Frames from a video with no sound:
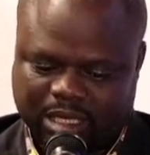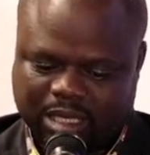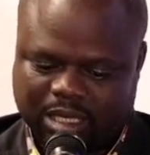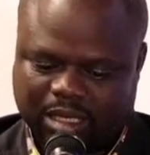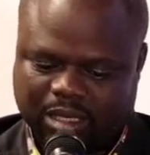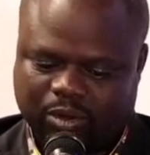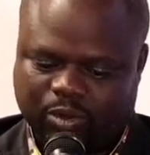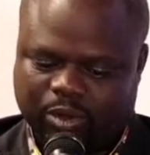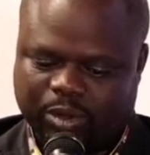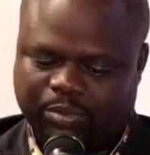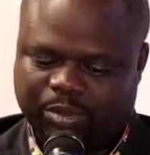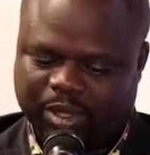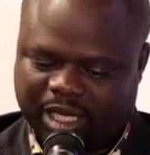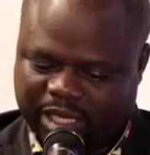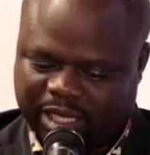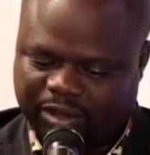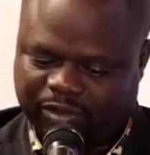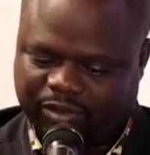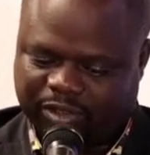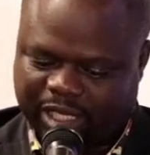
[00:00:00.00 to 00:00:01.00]
We
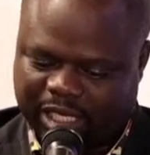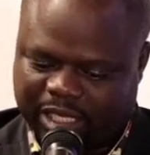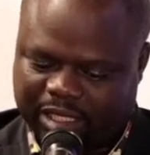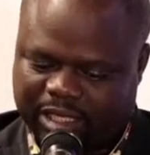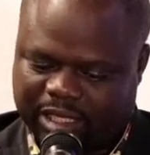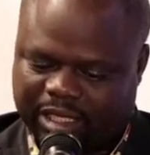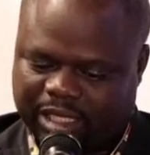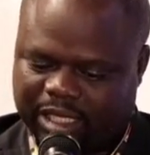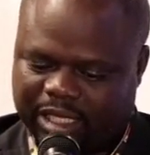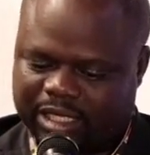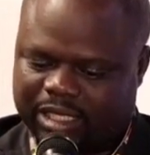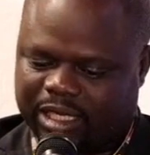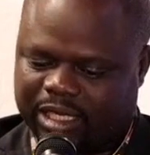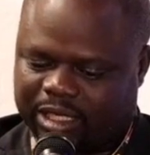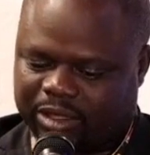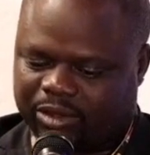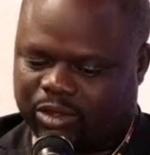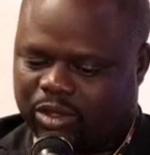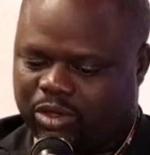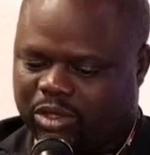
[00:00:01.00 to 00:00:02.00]
believe that these
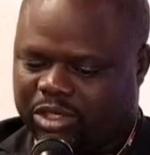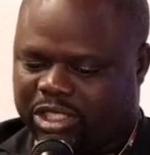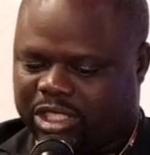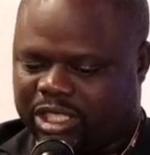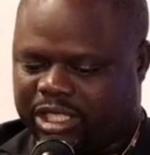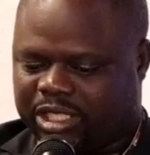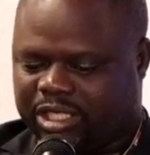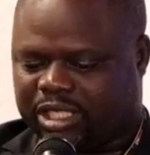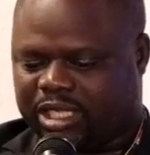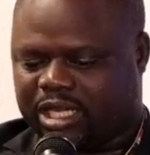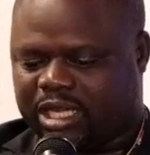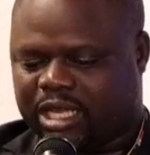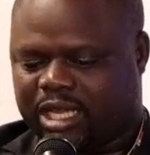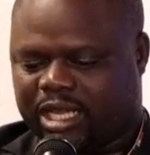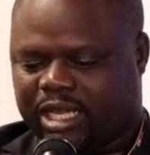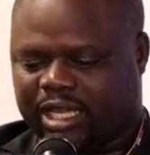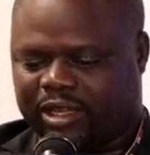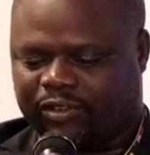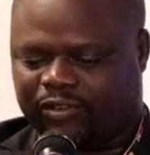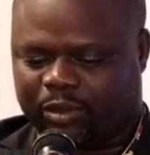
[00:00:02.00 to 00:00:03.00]
technologies
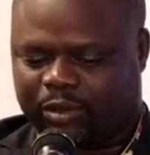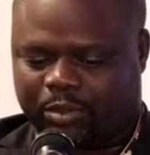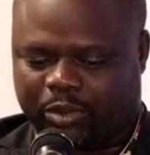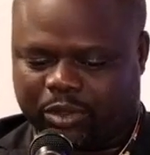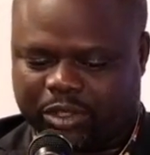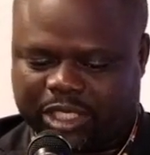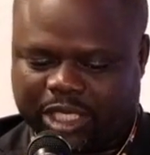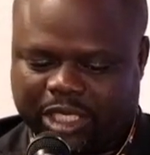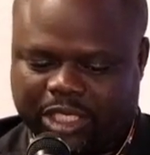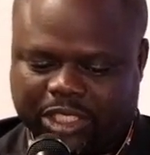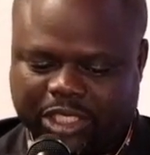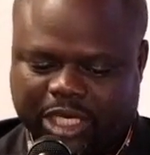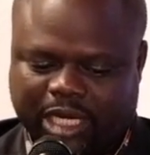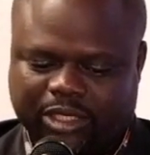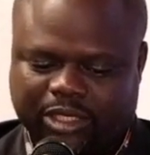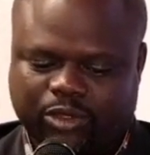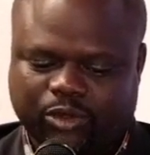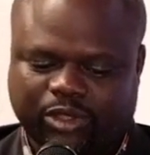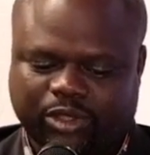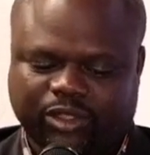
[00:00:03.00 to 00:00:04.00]
have a potential
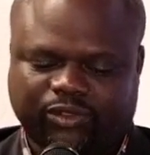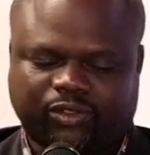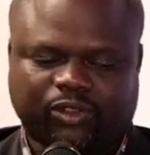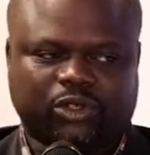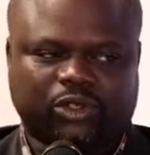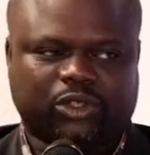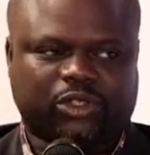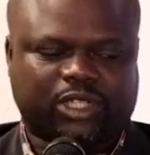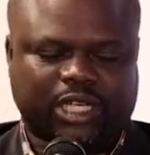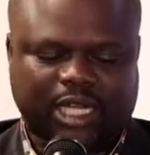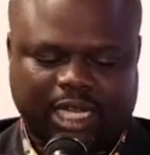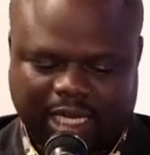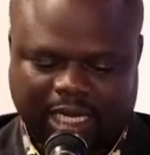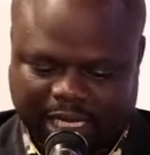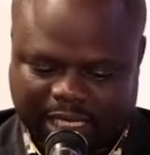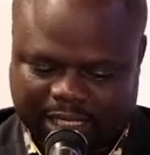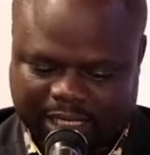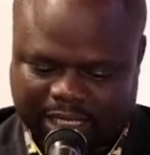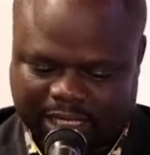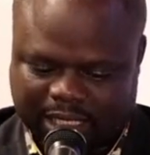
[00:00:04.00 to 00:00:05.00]
to
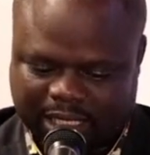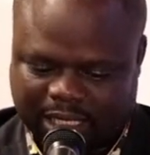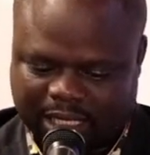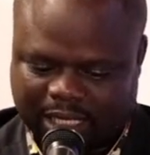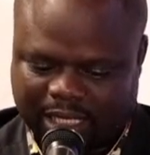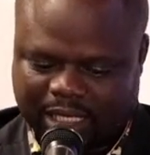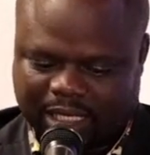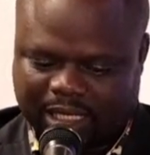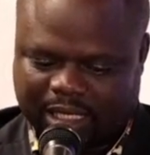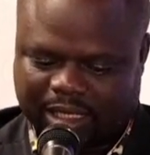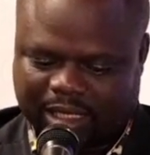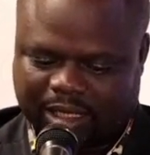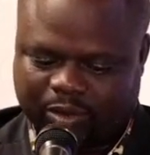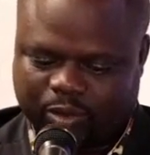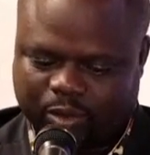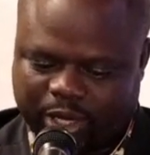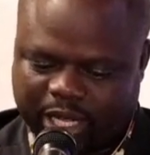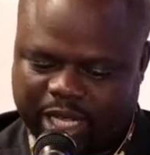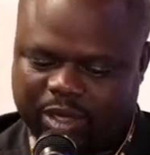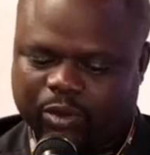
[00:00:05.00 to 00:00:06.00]
revolutionize the
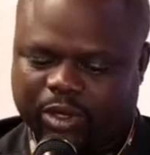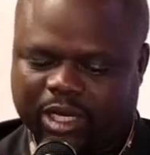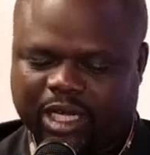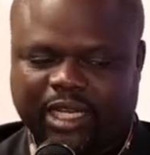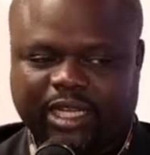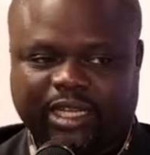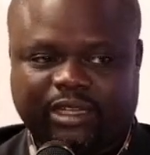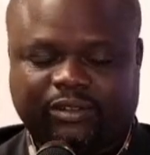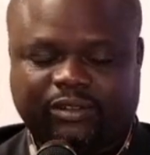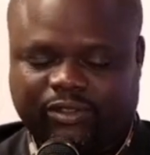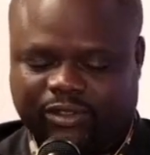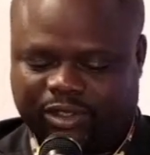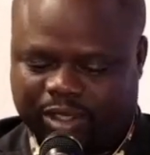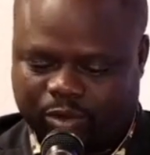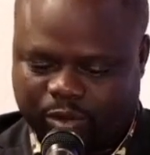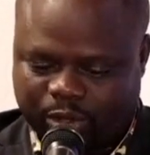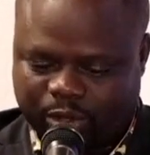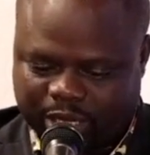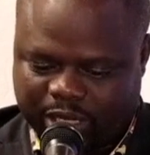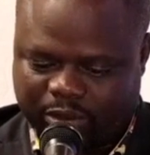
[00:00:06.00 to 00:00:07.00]
way we live, the
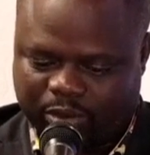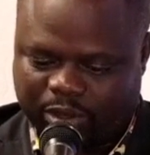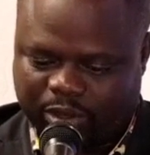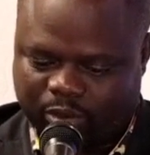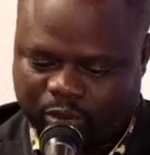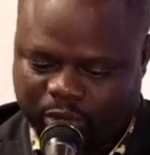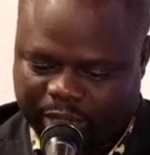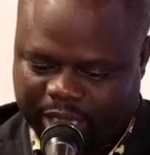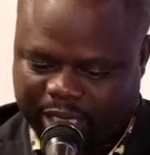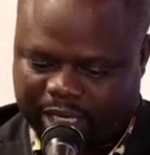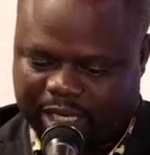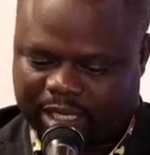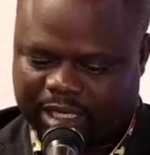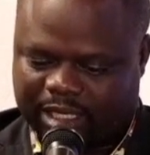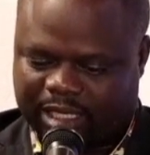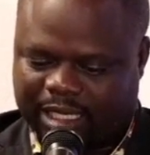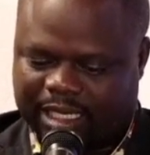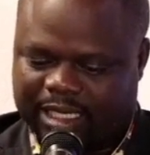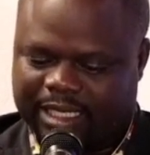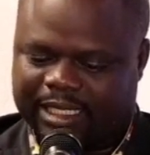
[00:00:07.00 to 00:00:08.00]
way we work,
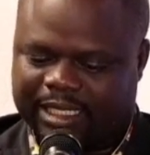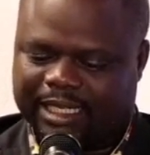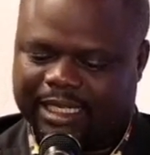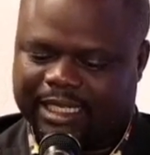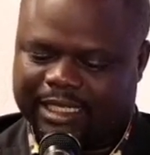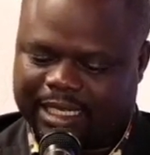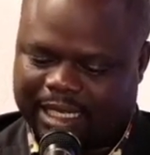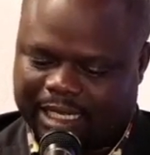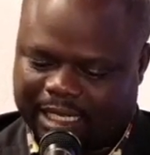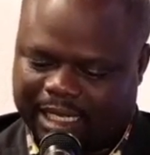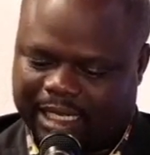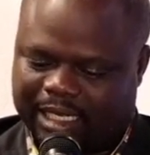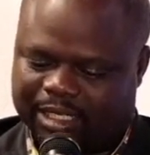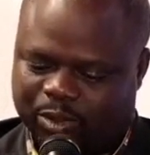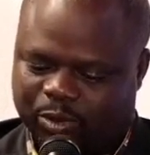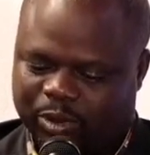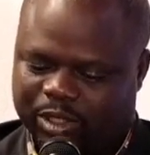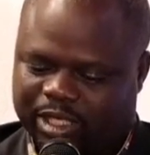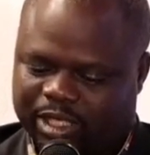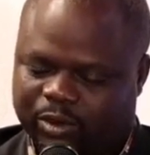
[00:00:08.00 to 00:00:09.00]
and interact
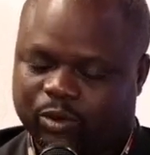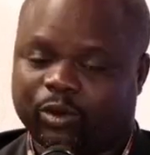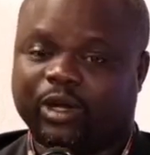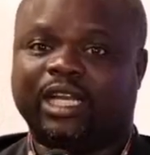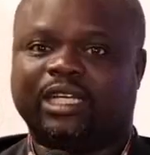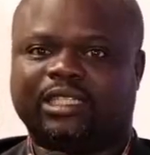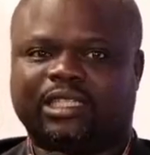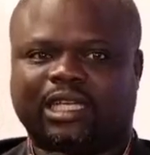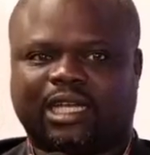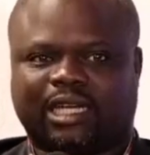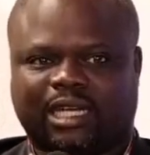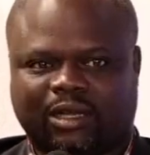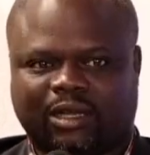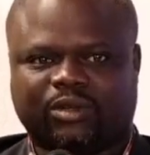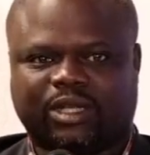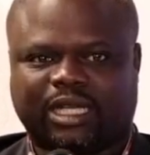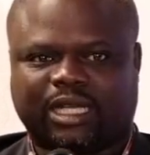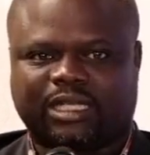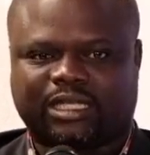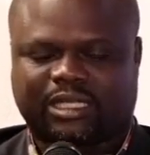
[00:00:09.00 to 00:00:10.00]
with the world around
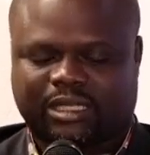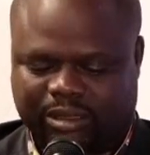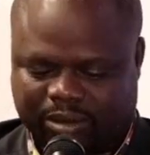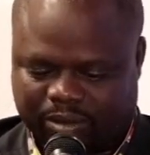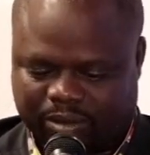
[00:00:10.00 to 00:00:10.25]
us.